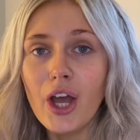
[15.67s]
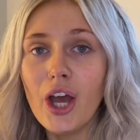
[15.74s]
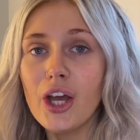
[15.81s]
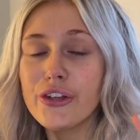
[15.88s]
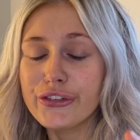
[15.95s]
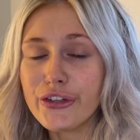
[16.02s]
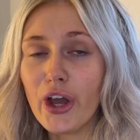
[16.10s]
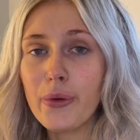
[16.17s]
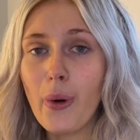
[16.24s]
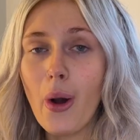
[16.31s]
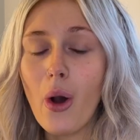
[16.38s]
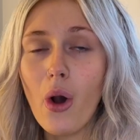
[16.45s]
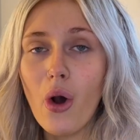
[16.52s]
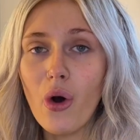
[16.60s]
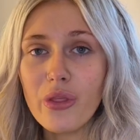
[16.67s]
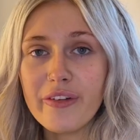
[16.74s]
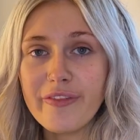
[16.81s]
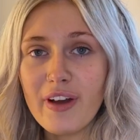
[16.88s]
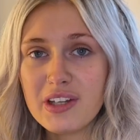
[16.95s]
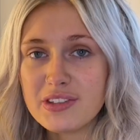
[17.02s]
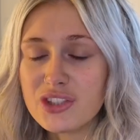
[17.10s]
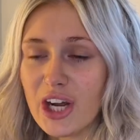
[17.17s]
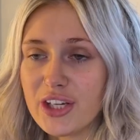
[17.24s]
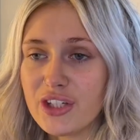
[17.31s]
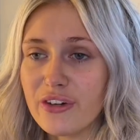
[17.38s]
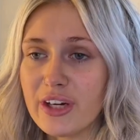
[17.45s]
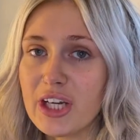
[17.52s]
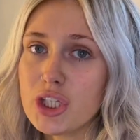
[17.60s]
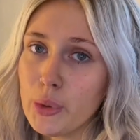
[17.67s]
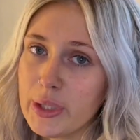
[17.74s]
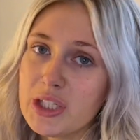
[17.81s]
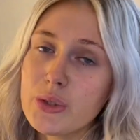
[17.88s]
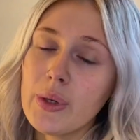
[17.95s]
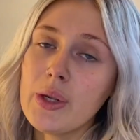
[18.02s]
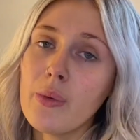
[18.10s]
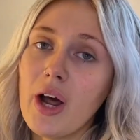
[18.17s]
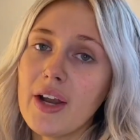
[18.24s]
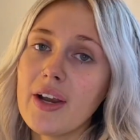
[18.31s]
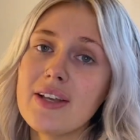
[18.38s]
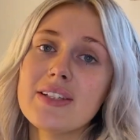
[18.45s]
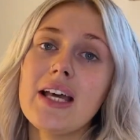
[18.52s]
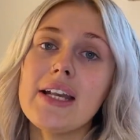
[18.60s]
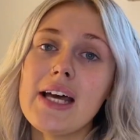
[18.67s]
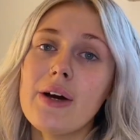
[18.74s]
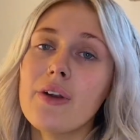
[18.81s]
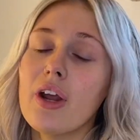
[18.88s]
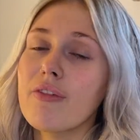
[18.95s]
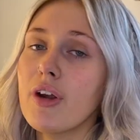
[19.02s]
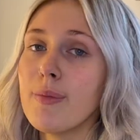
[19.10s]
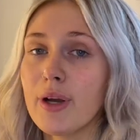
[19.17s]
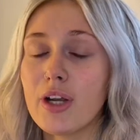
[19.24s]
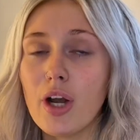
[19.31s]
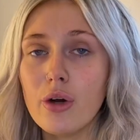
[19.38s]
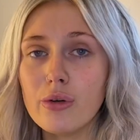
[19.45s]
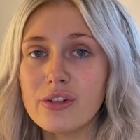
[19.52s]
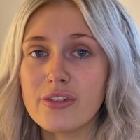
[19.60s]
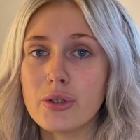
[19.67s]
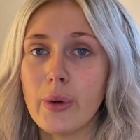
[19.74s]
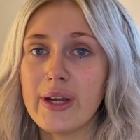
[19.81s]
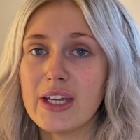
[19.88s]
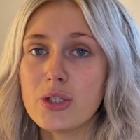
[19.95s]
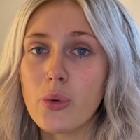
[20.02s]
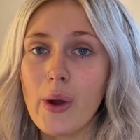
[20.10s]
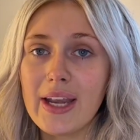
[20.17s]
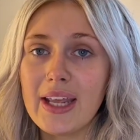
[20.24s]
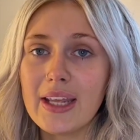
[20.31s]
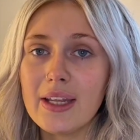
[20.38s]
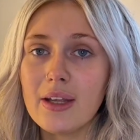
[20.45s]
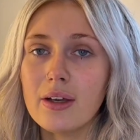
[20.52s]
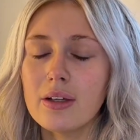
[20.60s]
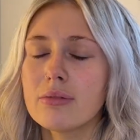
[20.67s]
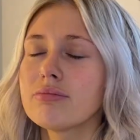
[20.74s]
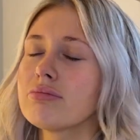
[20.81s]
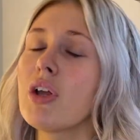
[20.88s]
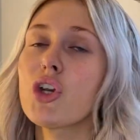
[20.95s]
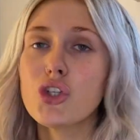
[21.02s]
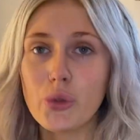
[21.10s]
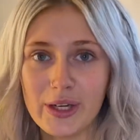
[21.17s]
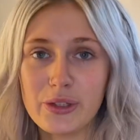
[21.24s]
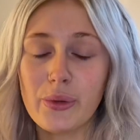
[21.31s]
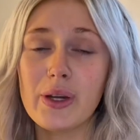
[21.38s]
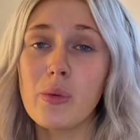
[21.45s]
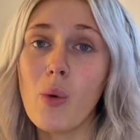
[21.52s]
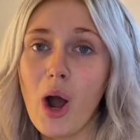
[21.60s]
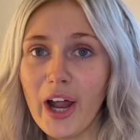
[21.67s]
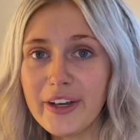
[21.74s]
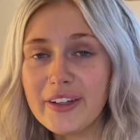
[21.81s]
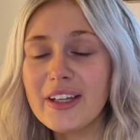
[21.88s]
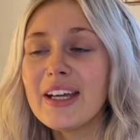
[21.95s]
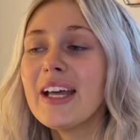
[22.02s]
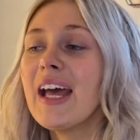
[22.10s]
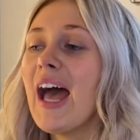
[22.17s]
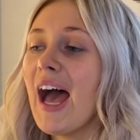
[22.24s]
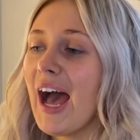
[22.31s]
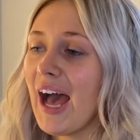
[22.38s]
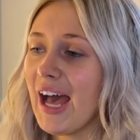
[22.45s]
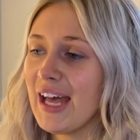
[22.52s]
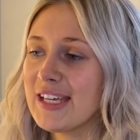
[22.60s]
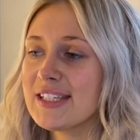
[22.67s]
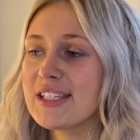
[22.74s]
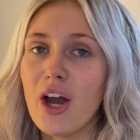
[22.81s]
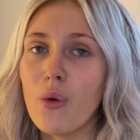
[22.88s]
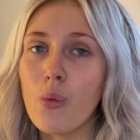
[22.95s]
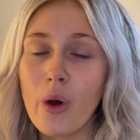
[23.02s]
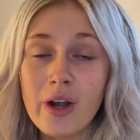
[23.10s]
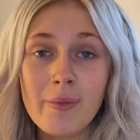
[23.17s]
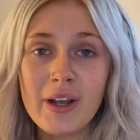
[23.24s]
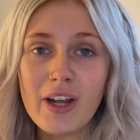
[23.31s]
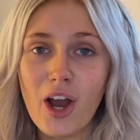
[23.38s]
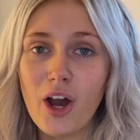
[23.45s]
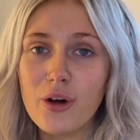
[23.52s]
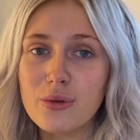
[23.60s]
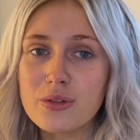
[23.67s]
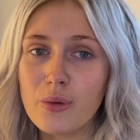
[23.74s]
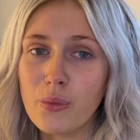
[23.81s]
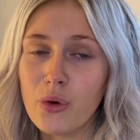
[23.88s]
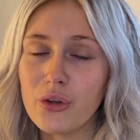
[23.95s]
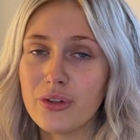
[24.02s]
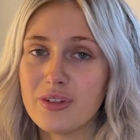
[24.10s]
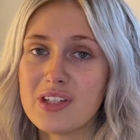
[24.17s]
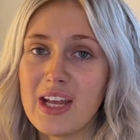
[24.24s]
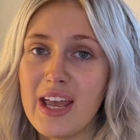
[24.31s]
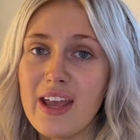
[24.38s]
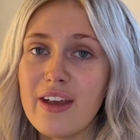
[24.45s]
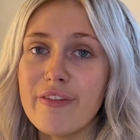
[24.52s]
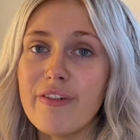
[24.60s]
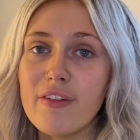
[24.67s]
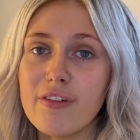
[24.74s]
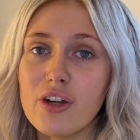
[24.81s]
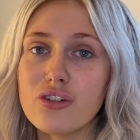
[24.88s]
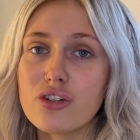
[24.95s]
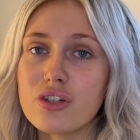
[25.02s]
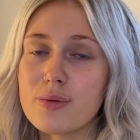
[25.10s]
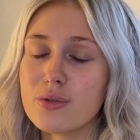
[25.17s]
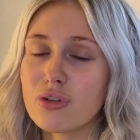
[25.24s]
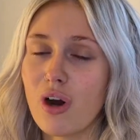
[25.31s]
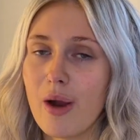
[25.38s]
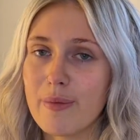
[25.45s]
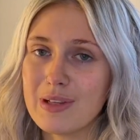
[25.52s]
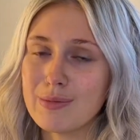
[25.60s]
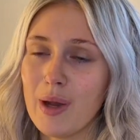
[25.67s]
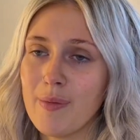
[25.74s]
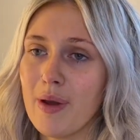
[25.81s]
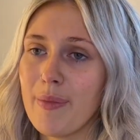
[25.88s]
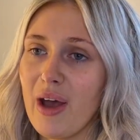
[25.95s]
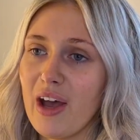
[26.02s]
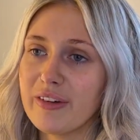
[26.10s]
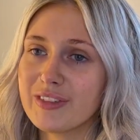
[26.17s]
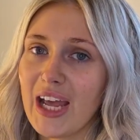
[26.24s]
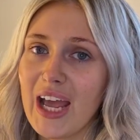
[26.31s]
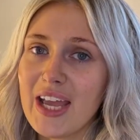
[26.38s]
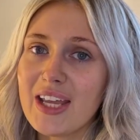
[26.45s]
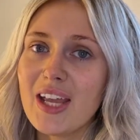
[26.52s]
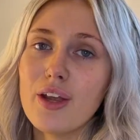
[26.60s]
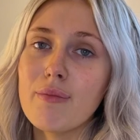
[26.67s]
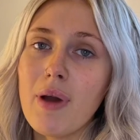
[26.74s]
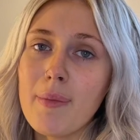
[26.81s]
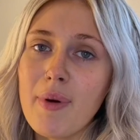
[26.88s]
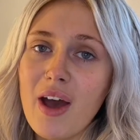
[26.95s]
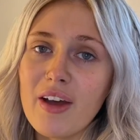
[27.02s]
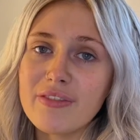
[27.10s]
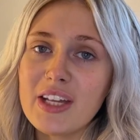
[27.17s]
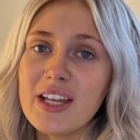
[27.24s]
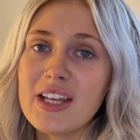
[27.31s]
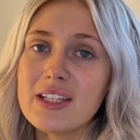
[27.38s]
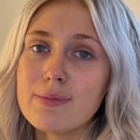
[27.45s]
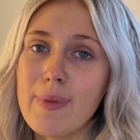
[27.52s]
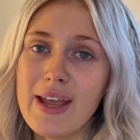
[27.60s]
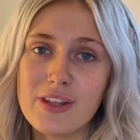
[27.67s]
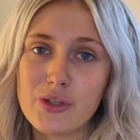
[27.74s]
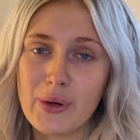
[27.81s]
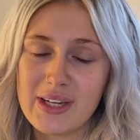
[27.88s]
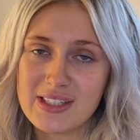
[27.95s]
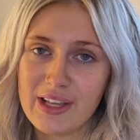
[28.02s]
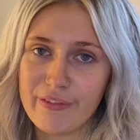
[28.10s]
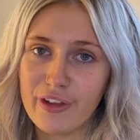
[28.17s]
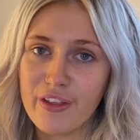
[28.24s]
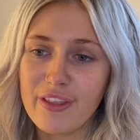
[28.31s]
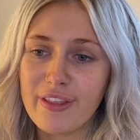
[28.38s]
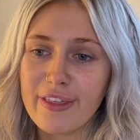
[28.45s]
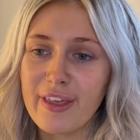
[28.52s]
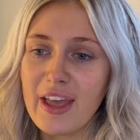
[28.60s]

So on the 1st of January 2021, I sat down, I wrote my goals for 2021. And one of my goals was to hit 500 subscribers by my birthday. My birthday is May the 27th.